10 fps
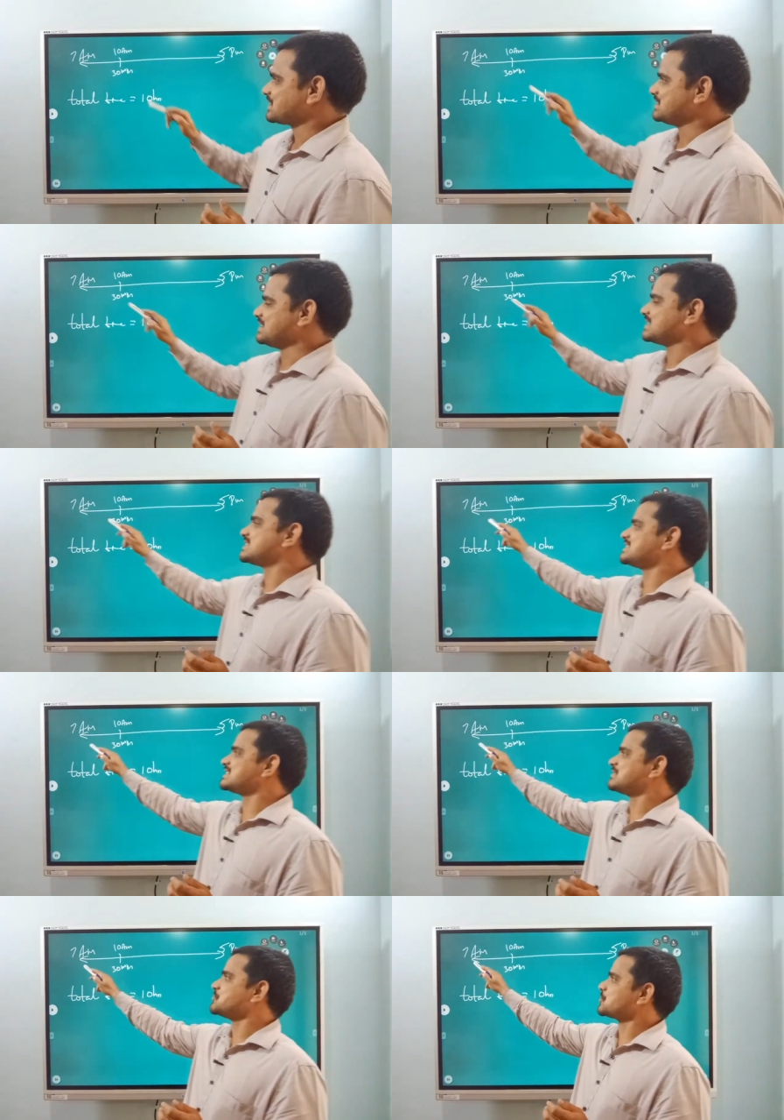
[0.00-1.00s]
Yes, at
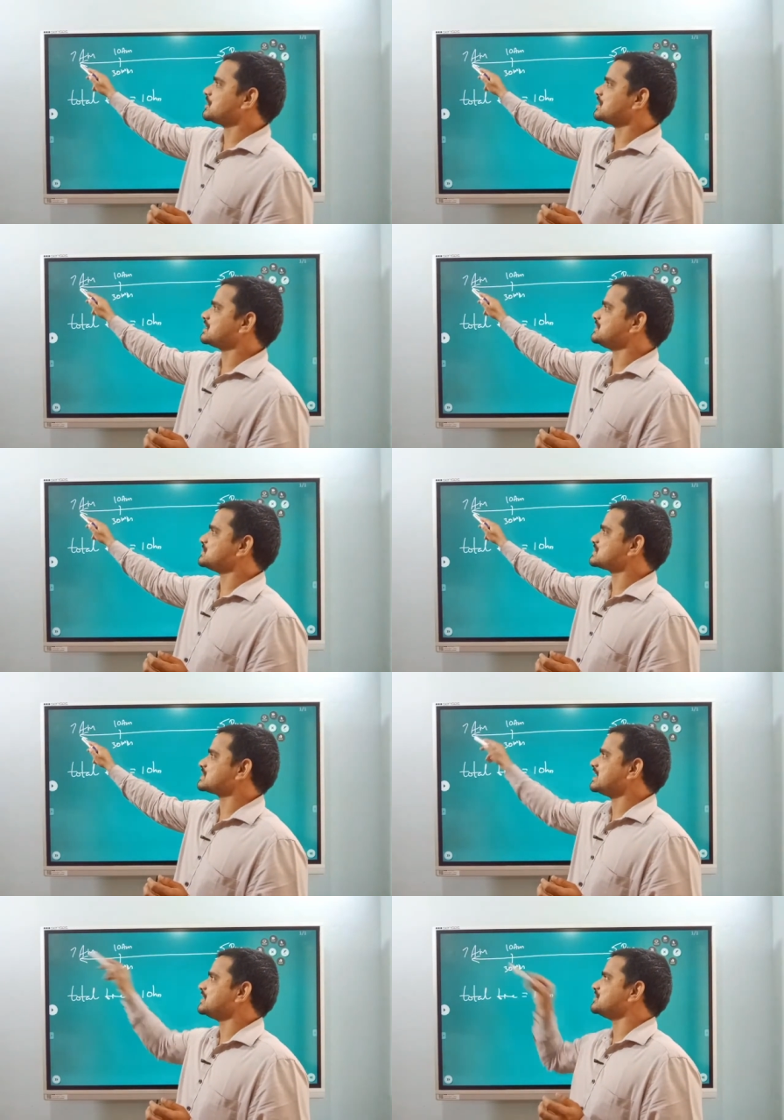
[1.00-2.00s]
7 o'clock you
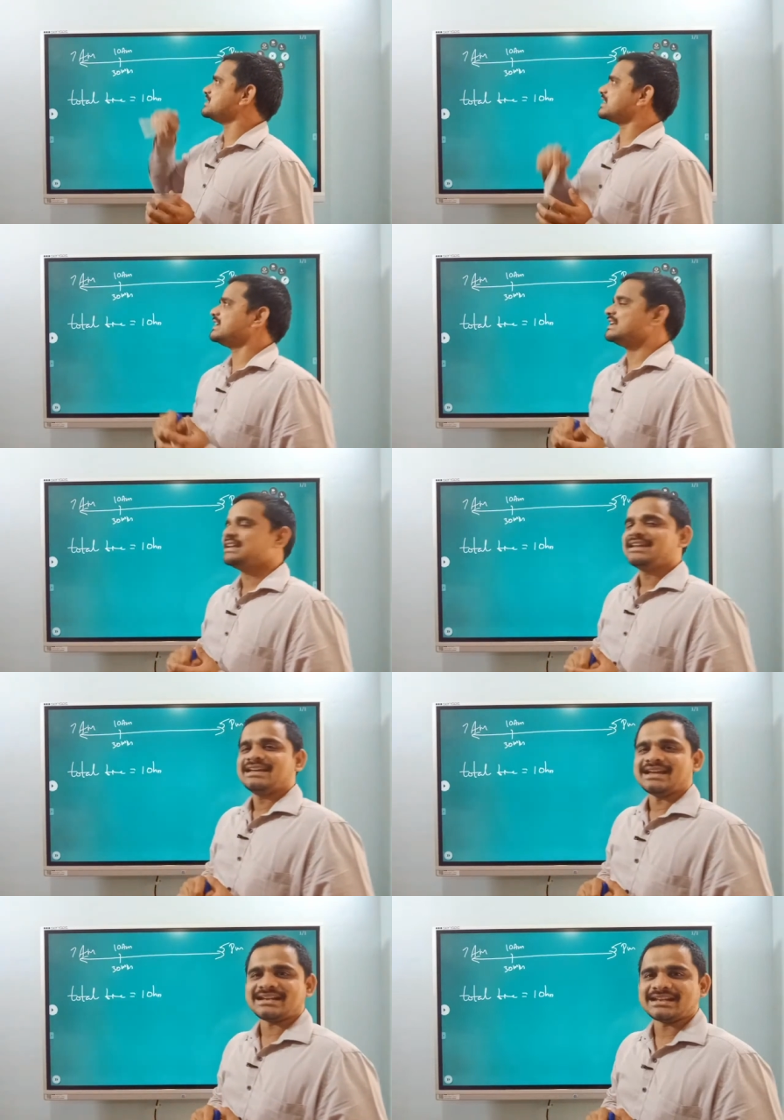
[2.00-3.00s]
started your journey.
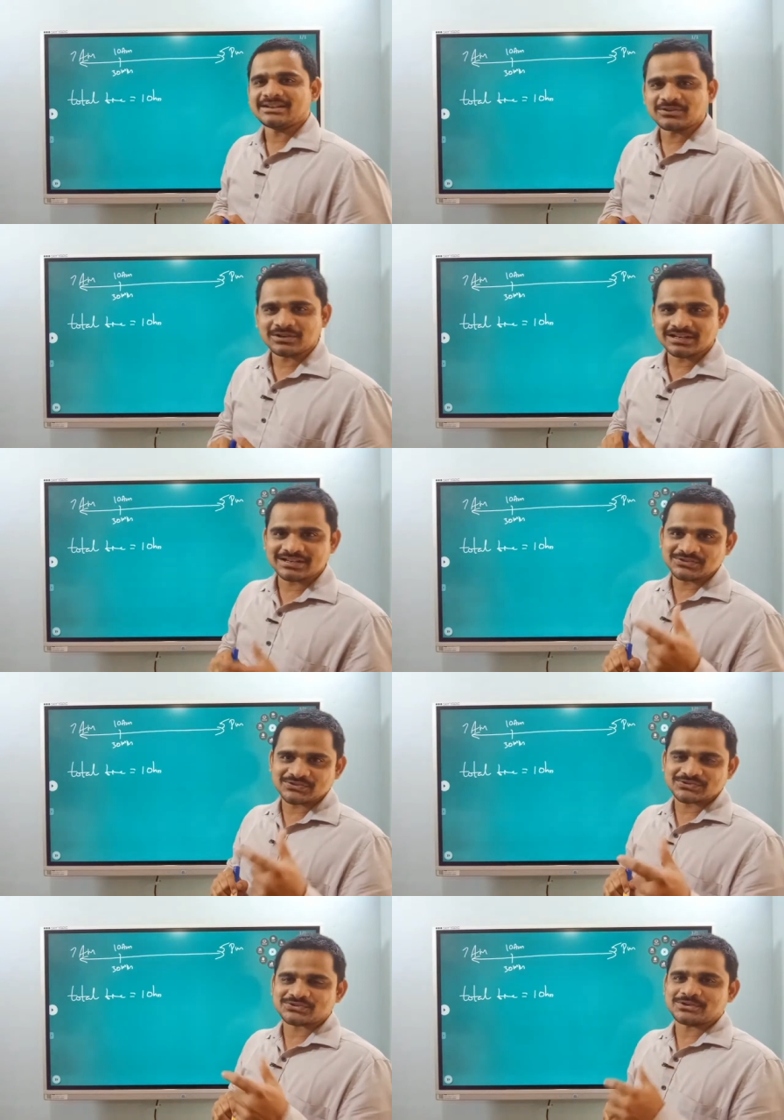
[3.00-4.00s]
At 10 o'clock you
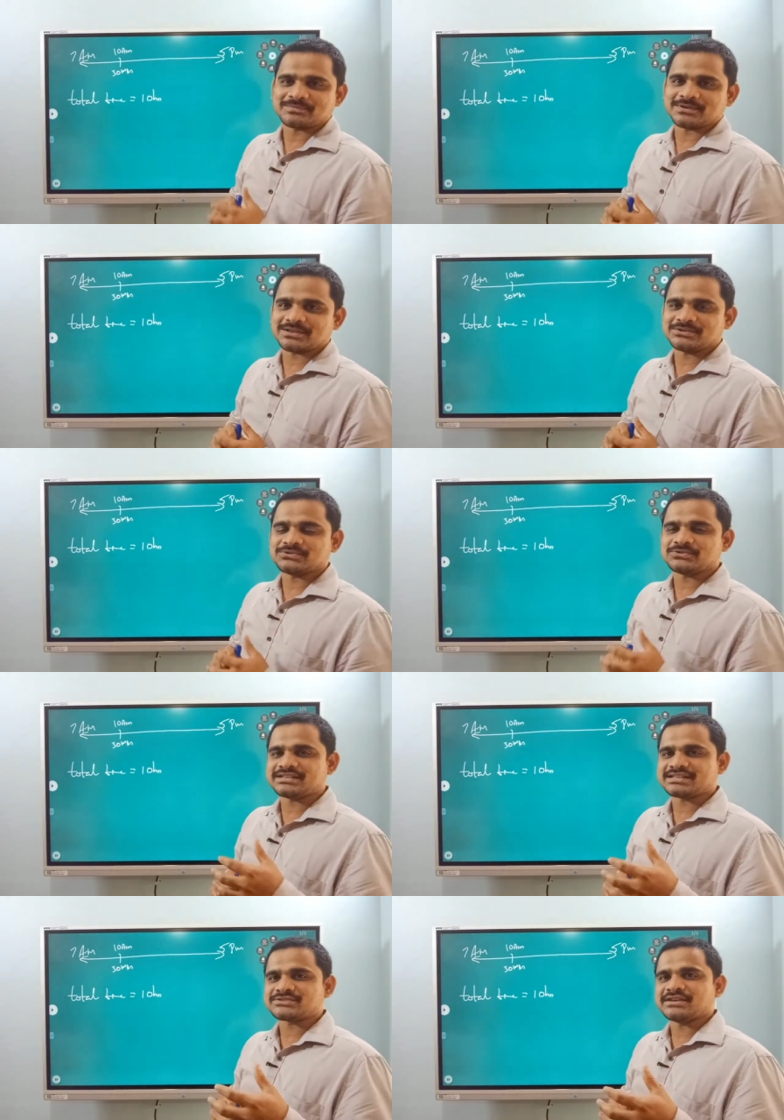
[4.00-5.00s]
stopped, you
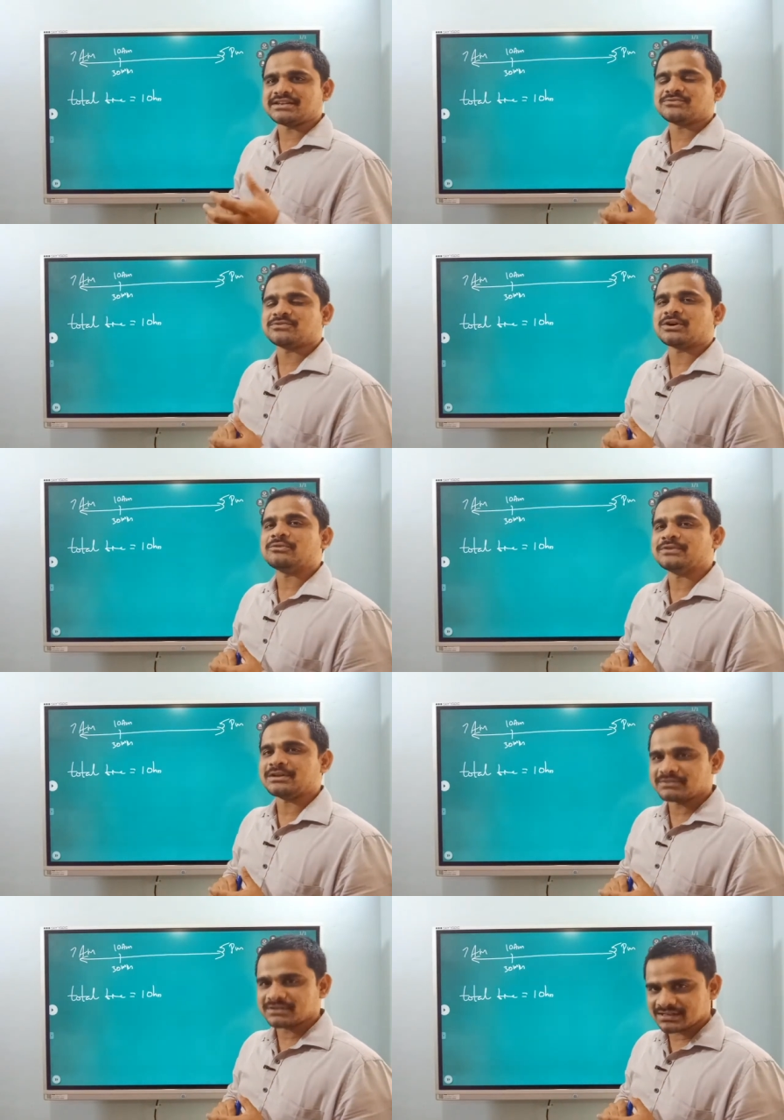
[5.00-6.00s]
just waited for half an
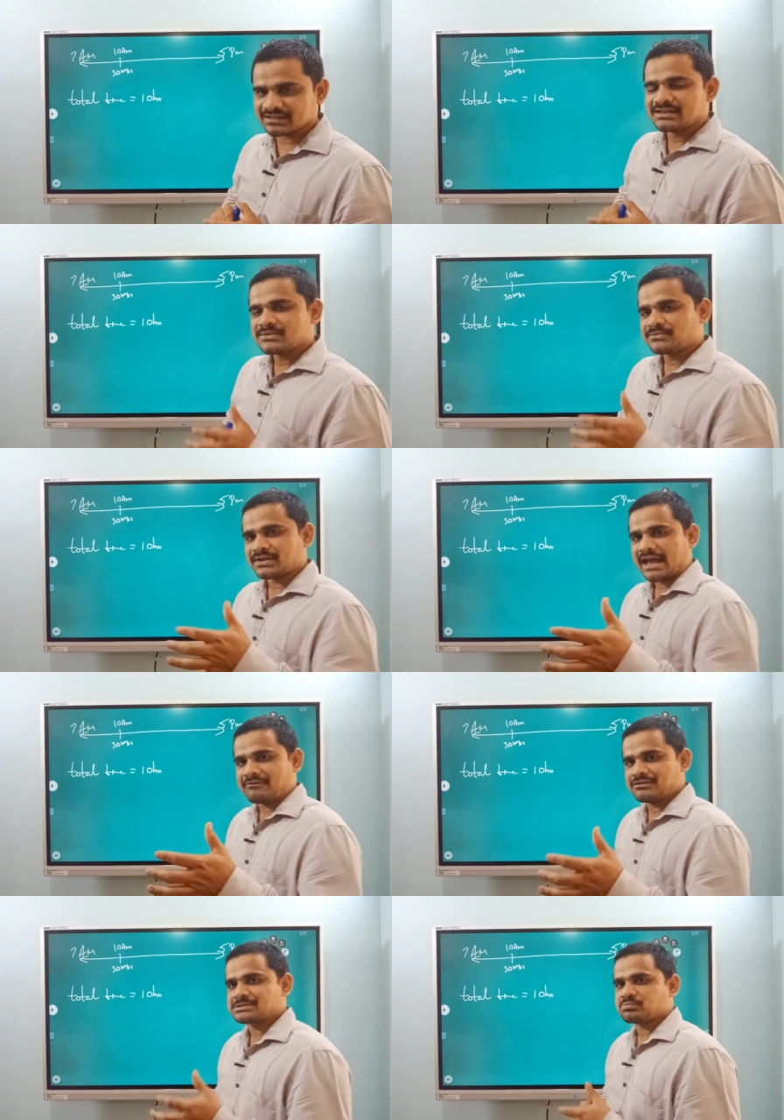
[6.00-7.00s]
hour for
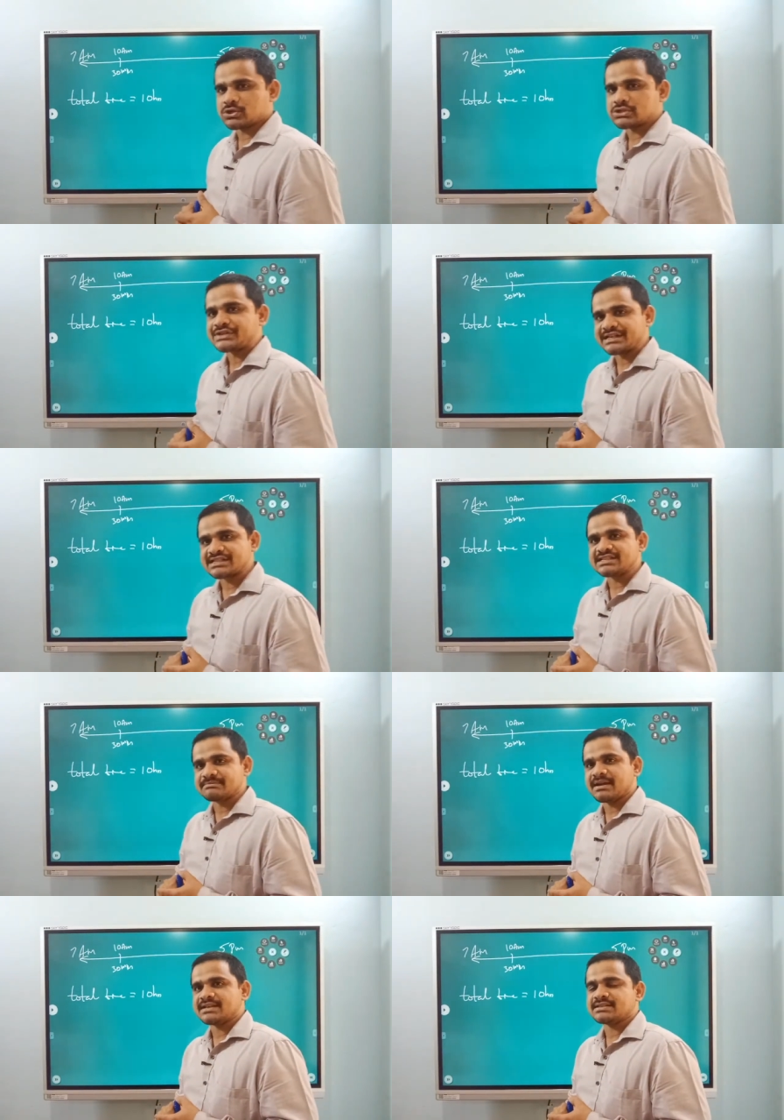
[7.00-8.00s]
having the small snacks, let's
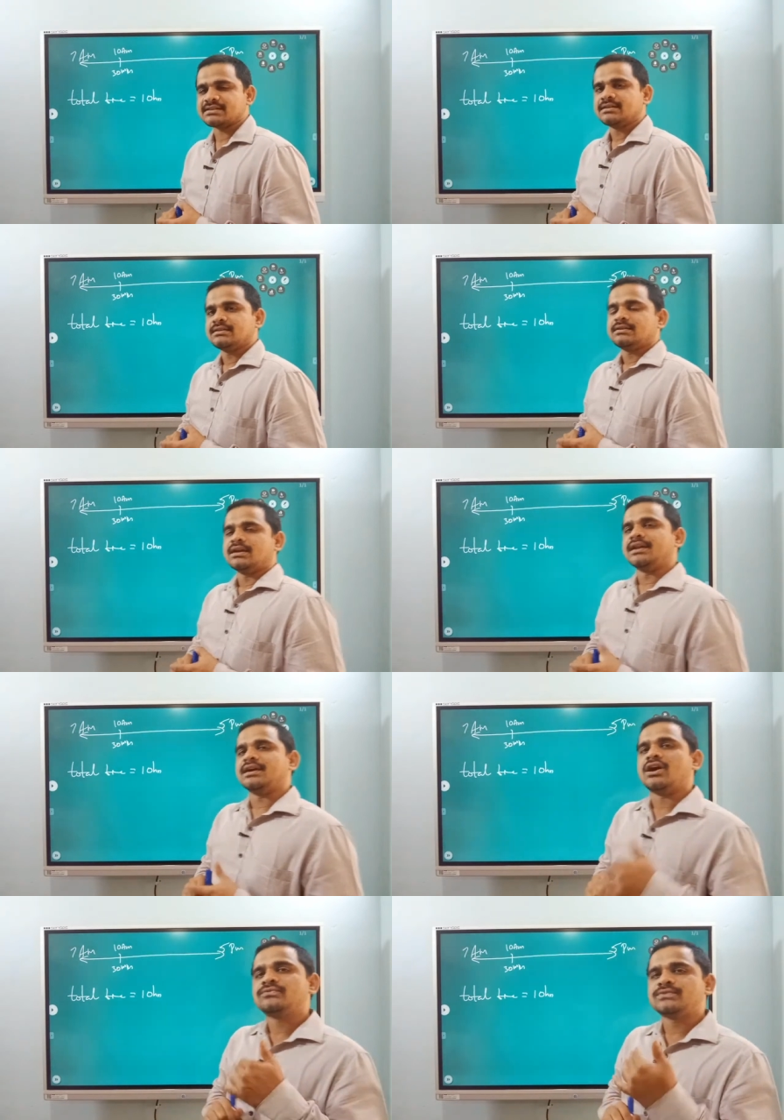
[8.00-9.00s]
imagine. And
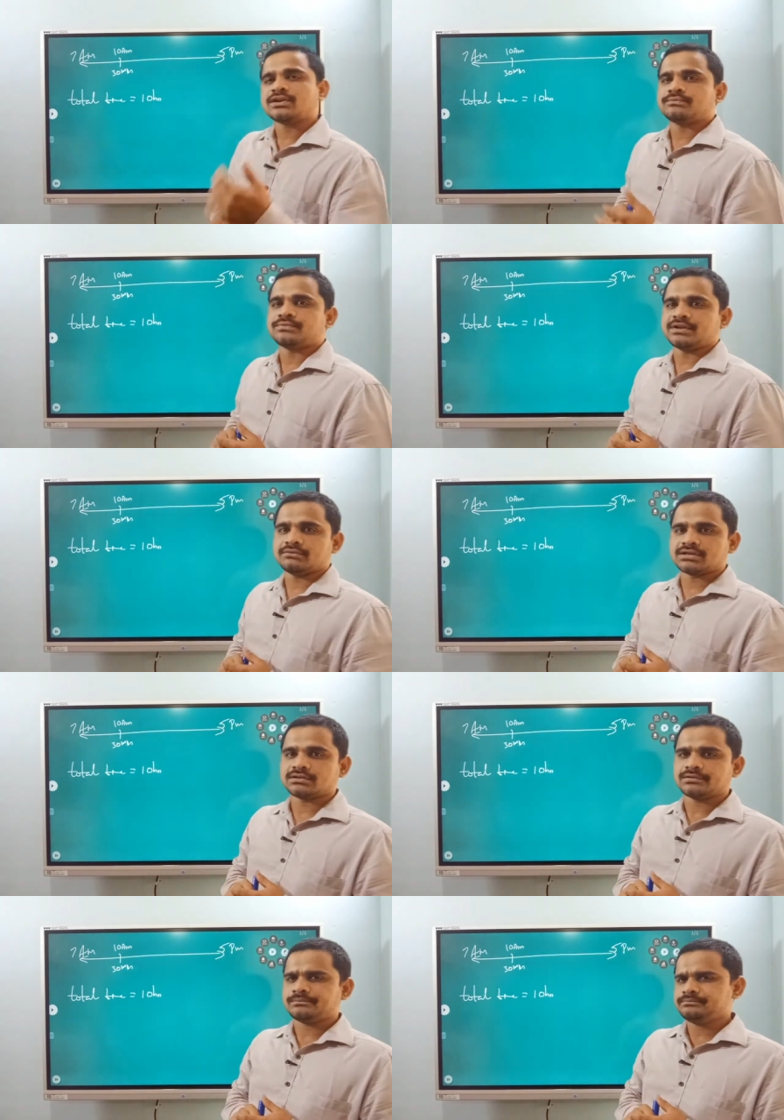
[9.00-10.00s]
after half an hour,